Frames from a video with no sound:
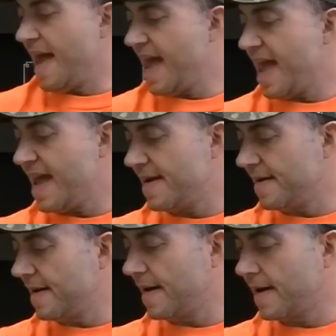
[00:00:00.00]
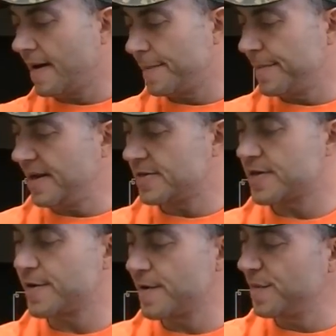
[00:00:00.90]
and make
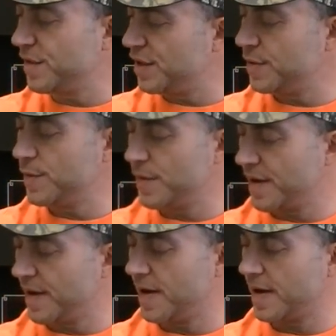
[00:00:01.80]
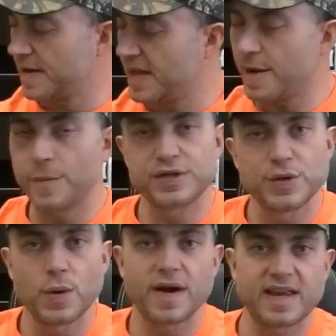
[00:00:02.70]
sure you get what
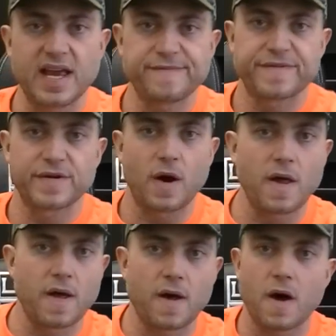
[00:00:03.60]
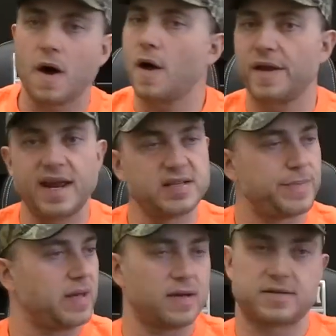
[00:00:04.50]
you want to get for holidays,
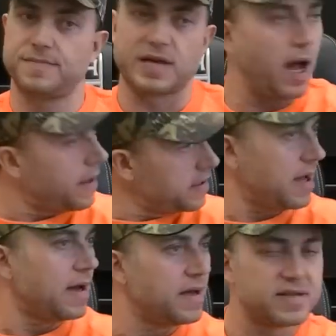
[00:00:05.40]
because I'm telling you,